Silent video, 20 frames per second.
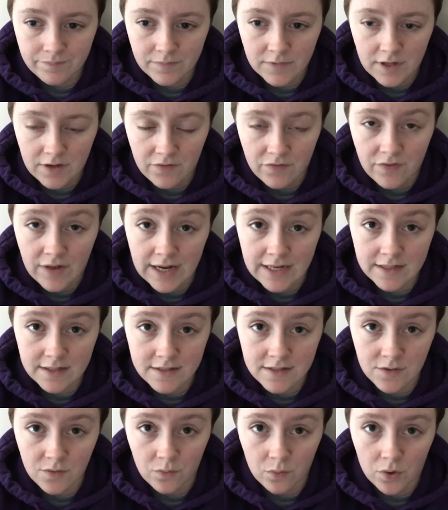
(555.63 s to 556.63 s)
If that
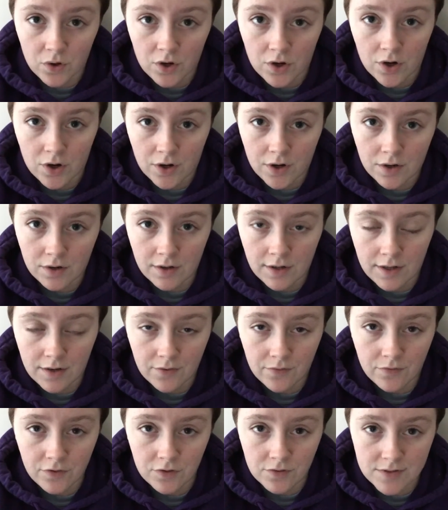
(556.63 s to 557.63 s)
doesn't work in a
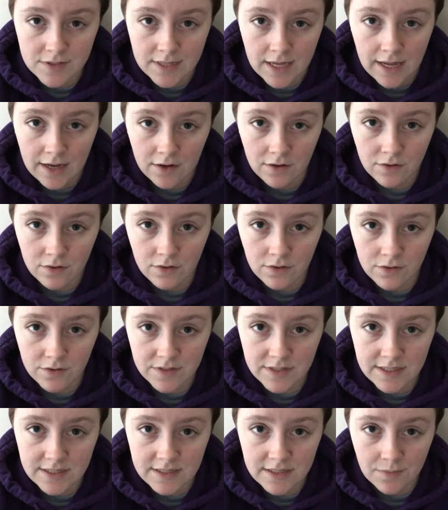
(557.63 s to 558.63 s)
few cycles,
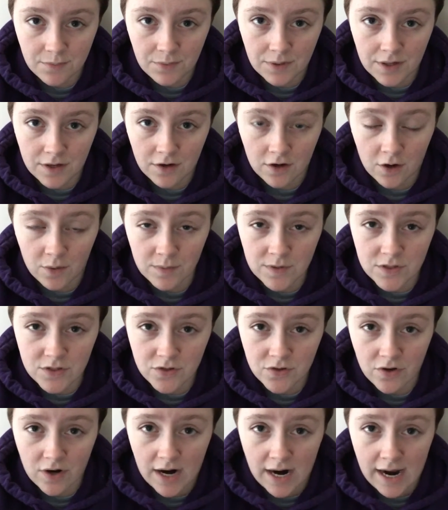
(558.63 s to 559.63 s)
he said we could always
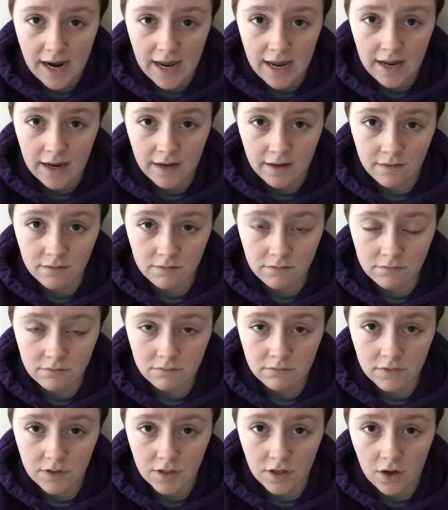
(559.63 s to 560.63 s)
try,
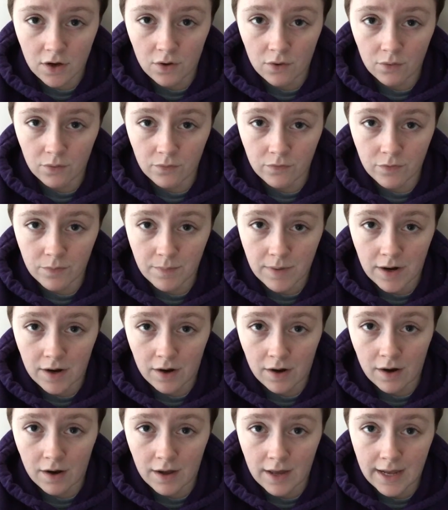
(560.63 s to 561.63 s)
you know,
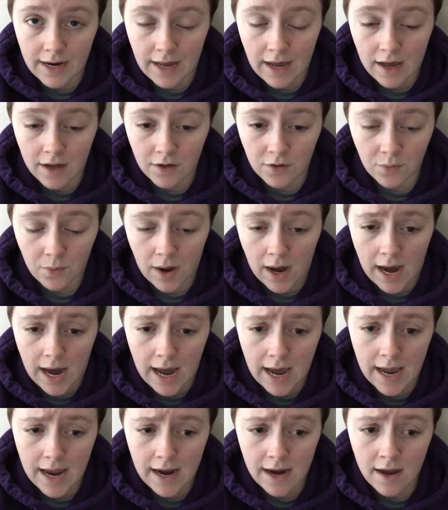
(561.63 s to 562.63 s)
Femara and
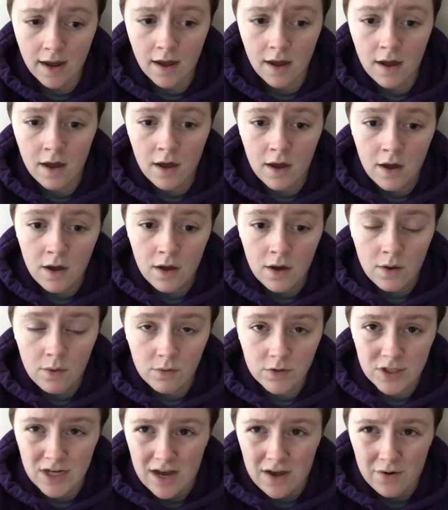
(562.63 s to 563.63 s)
IUI,
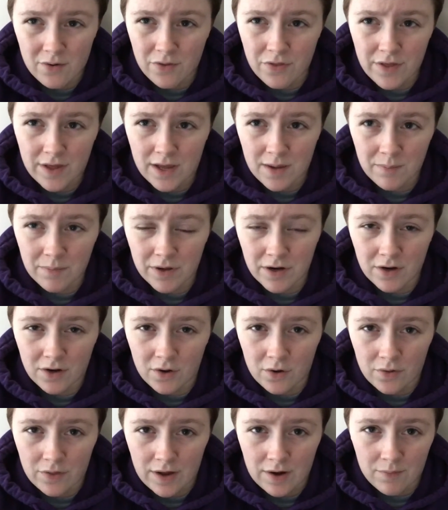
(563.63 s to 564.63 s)
which I don't think I'm going to
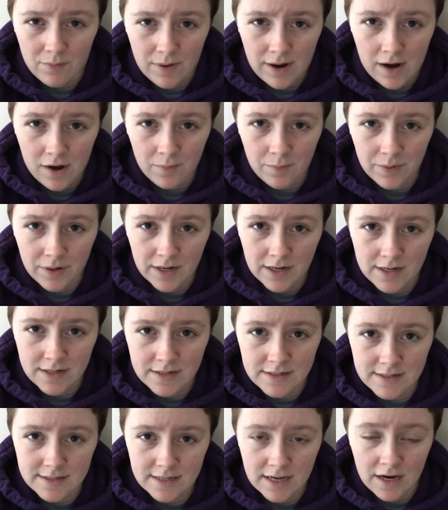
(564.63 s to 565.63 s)
go that route
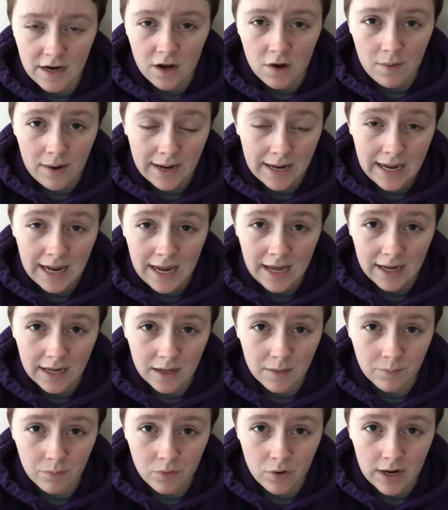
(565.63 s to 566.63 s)
because I know I can
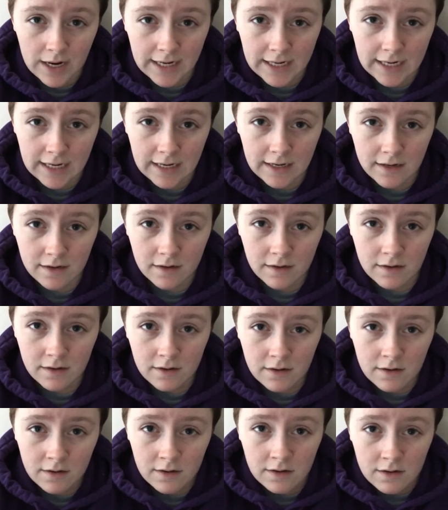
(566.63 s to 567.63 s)
get pregnant.
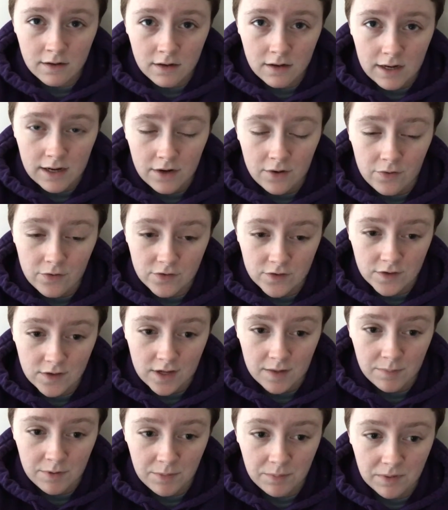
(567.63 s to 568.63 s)
I know there's a
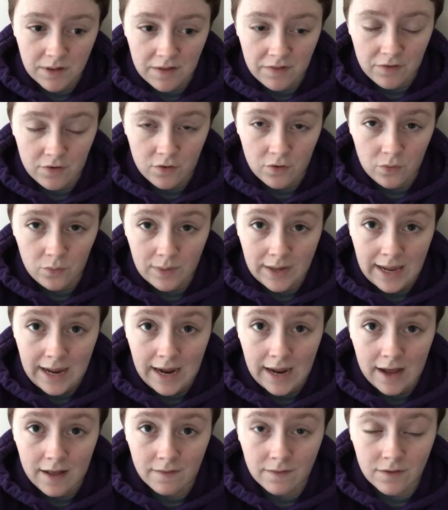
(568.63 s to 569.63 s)
lot of people out there who
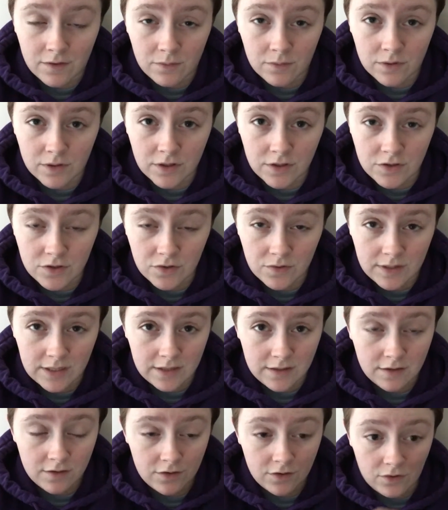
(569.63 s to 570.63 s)
can't, that really do
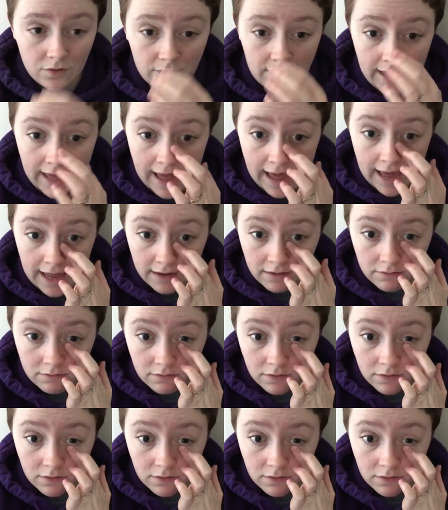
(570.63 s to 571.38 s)
need to do that.